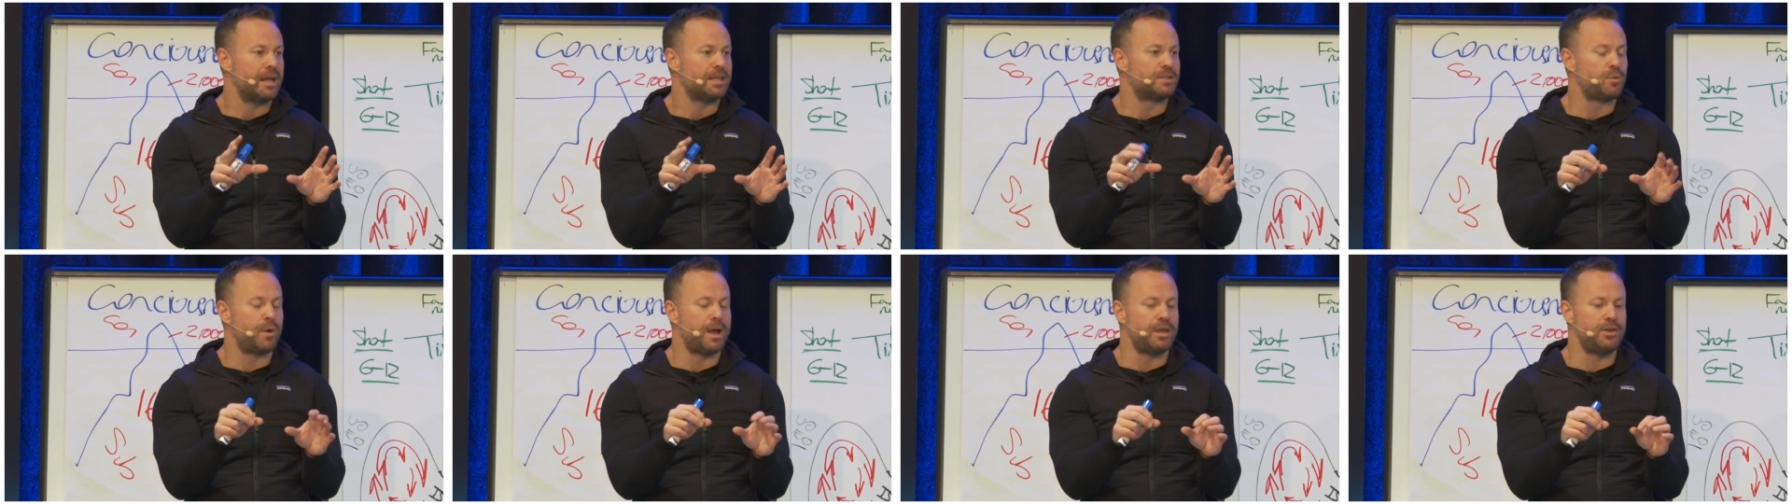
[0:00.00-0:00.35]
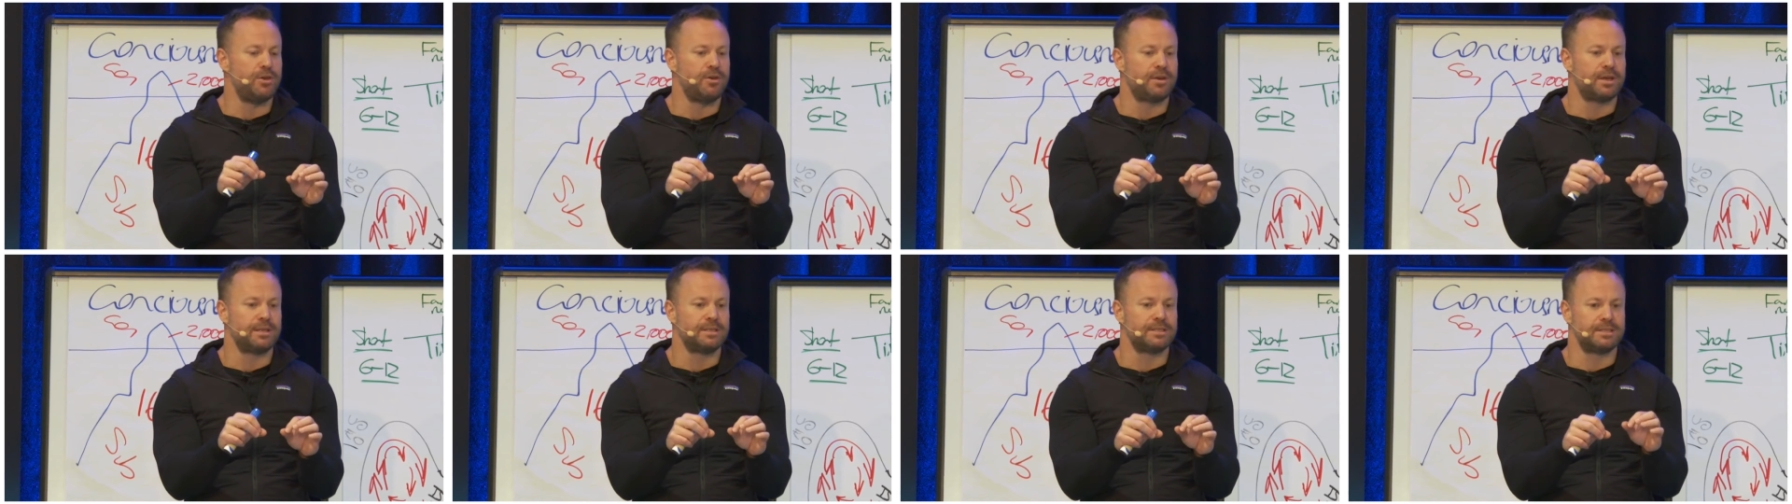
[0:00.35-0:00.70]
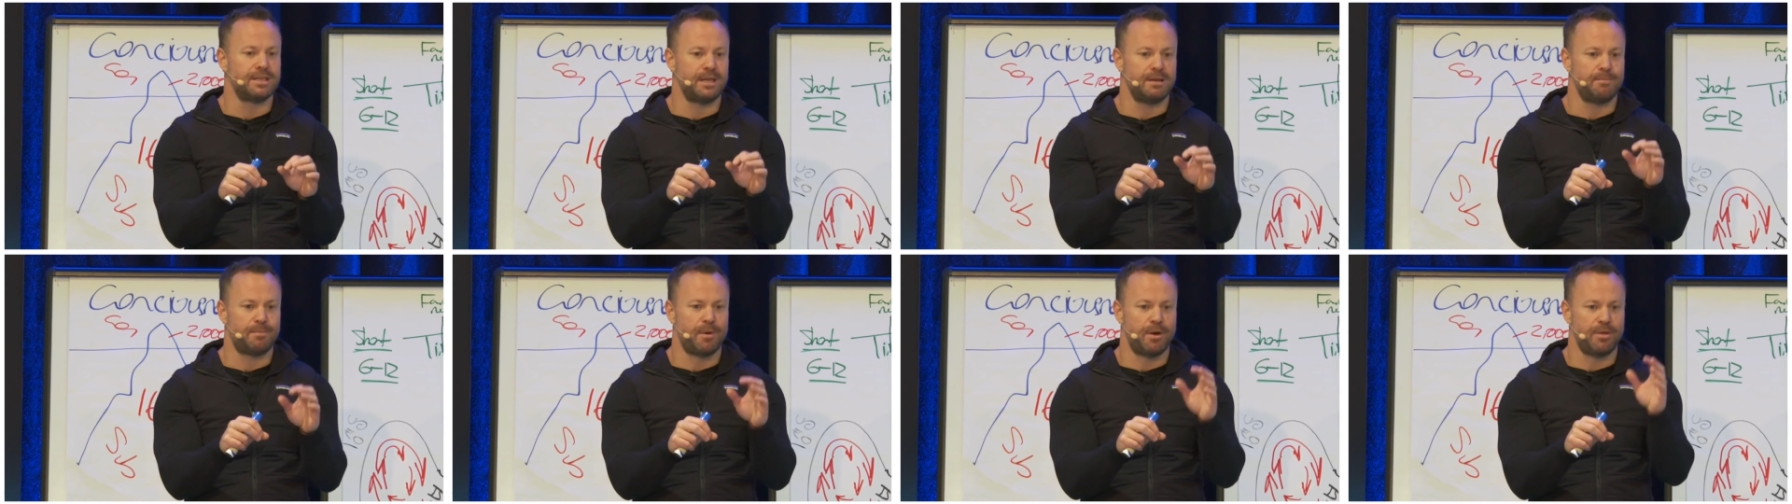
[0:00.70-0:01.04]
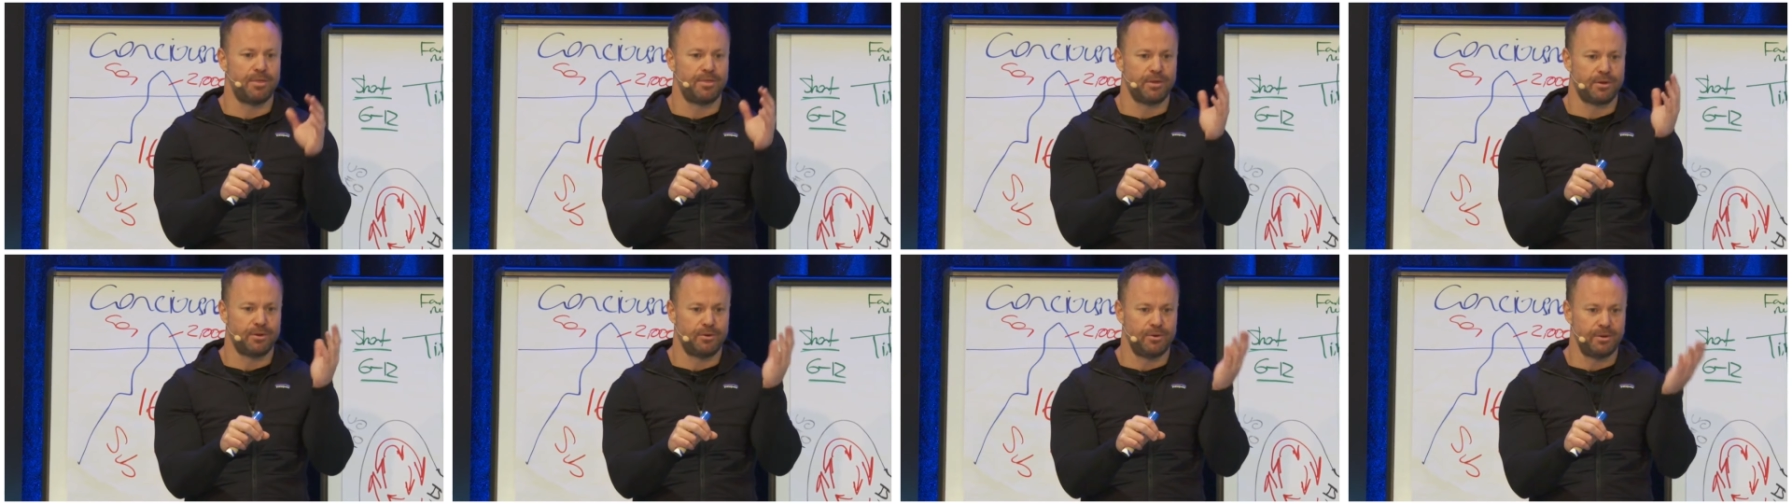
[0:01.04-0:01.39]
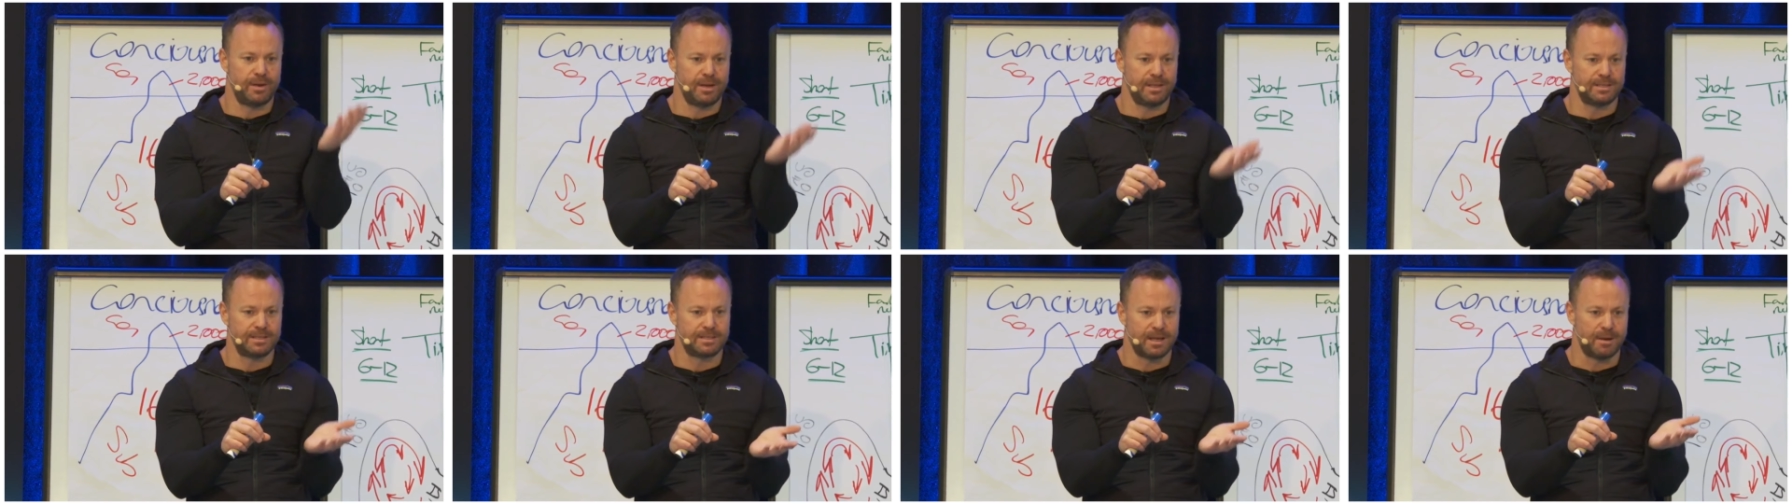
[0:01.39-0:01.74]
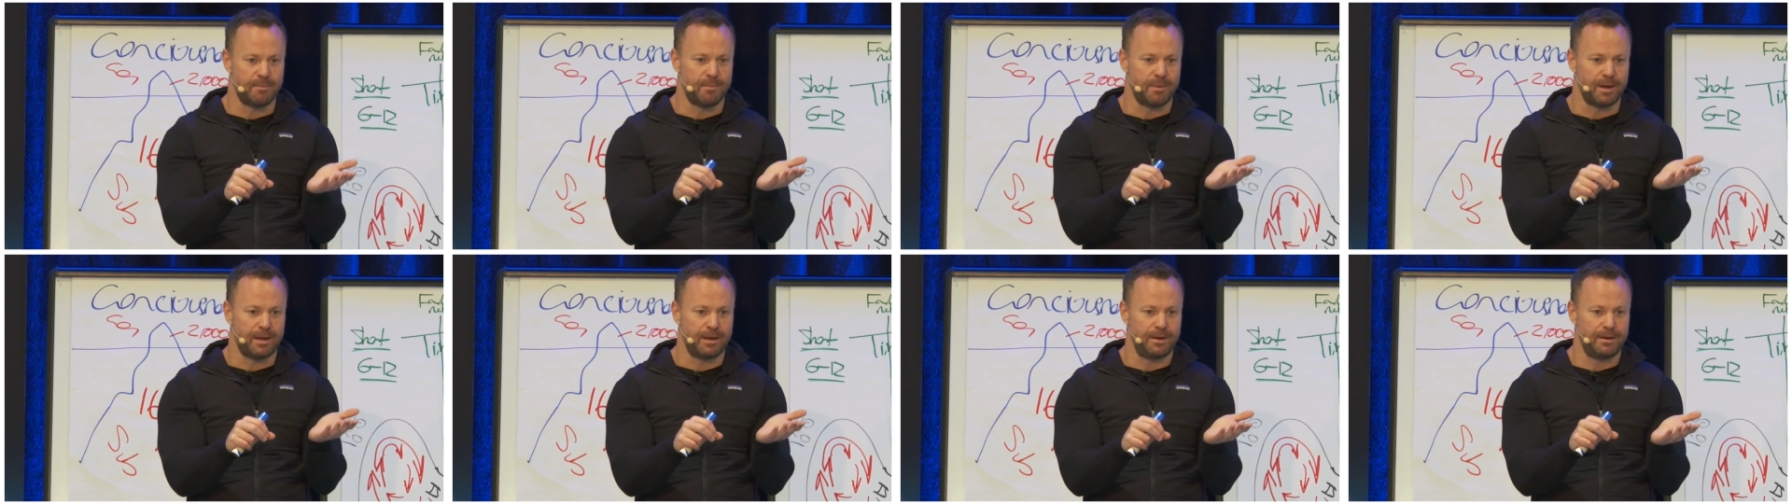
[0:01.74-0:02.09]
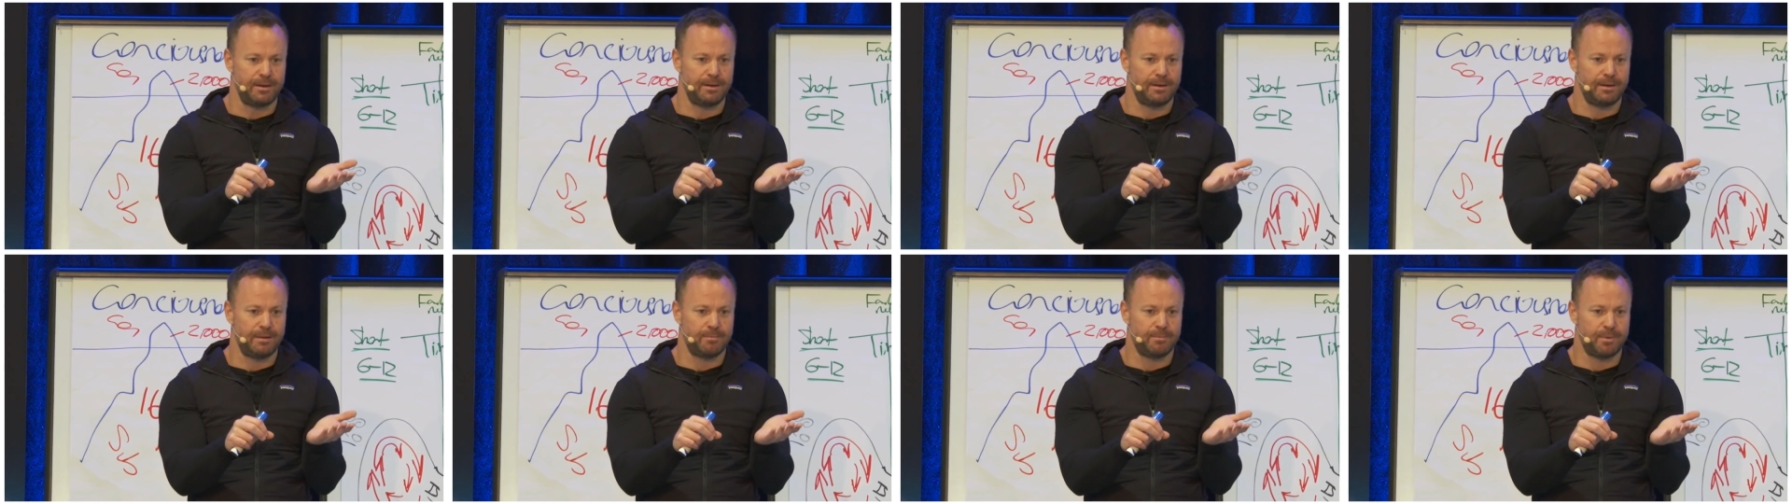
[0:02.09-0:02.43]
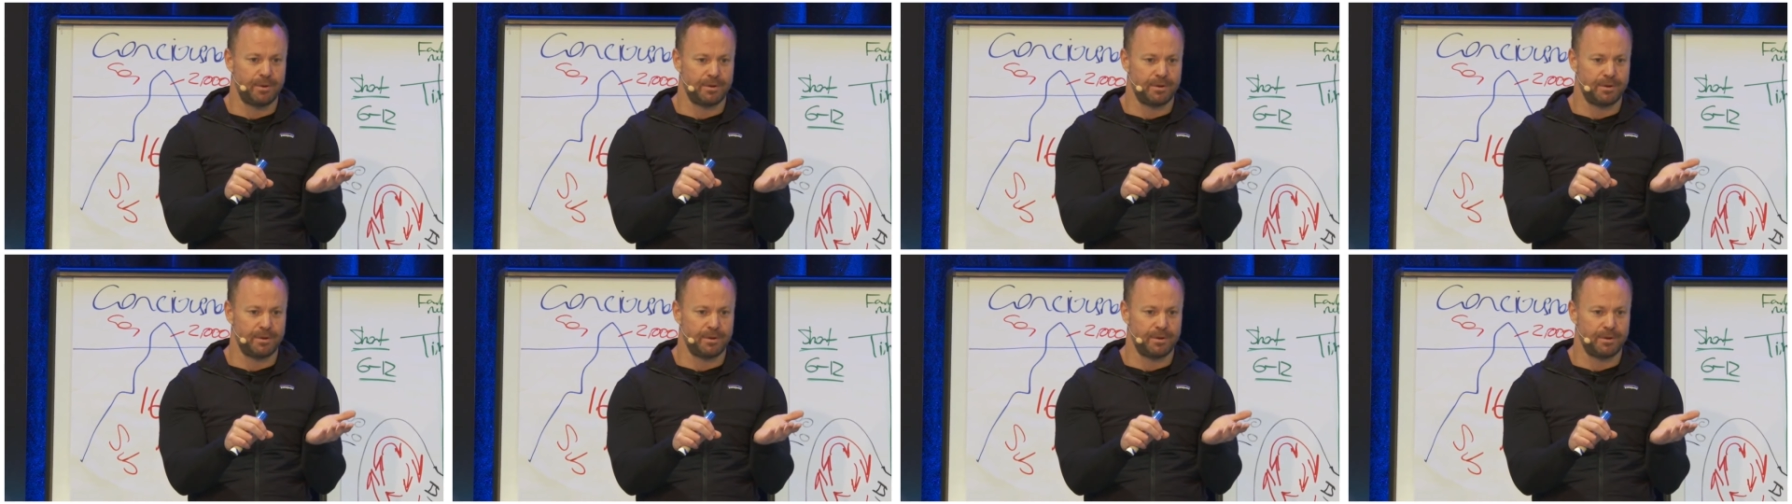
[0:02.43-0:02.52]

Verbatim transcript: It's where you can see both the good in someone,